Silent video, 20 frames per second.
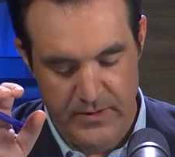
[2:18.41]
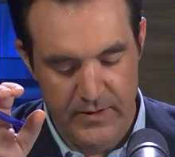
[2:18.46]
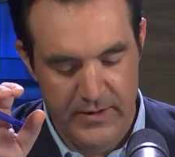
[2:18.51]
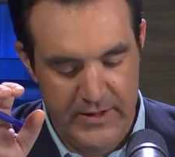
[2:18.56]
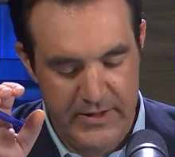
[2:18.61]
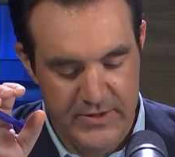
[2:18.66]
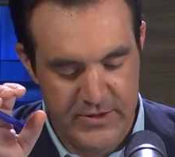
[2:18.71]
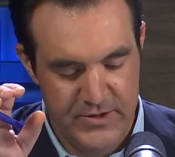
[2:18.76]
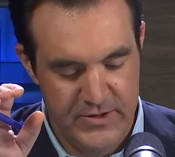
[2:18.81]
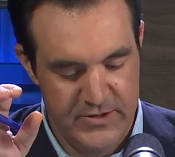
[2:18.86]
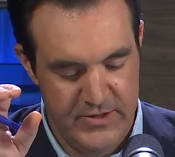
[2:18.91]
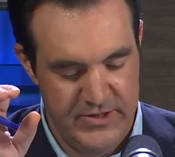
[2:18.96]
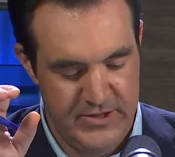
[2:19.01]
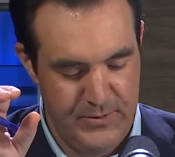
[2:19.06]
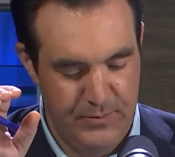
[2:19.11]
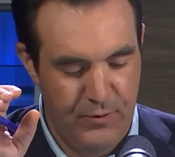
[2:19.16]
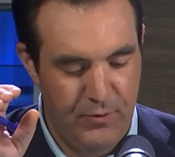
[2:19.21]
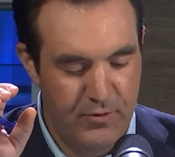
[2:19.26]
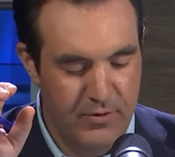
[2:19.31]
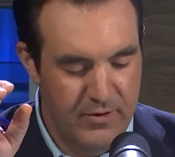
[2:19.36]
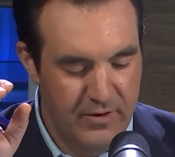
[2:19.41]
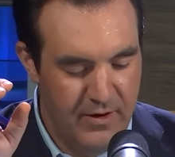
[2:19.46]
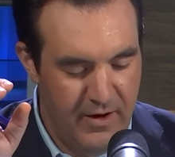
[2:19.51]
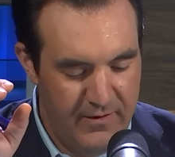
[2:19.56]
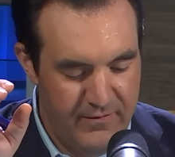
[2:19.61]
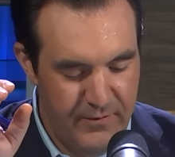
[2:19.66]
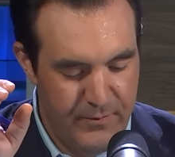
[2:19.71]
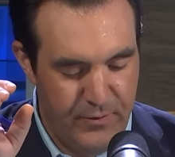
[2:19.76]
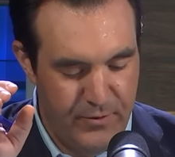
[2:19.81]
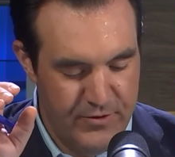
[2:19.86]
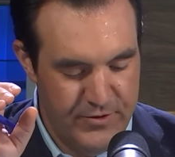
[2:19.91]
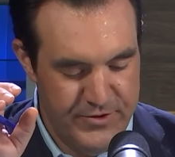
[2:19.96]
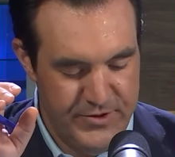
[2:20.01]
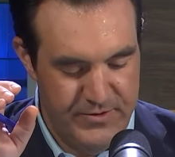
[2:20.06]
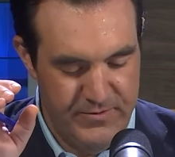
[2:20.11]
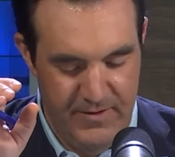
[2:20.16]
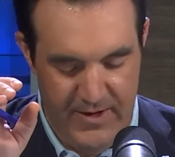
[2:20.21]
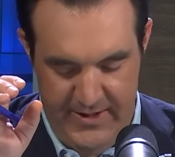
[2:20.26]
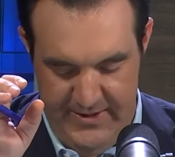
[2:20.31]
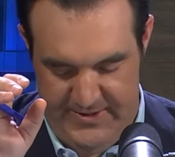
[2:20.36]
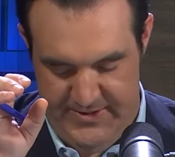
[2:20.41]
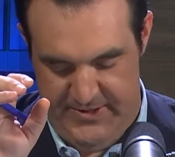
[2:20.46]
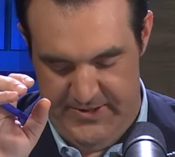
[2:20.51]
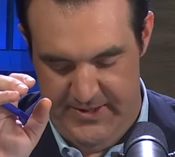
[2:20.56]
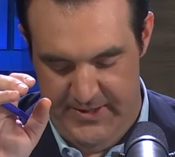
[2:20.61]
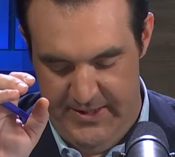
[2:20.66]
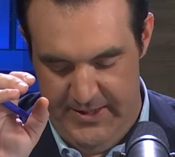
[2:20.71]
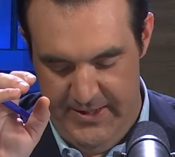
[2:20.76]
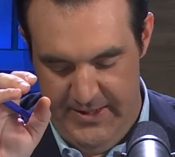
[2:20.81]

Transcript: Okay, she is a supporter of abortion rights.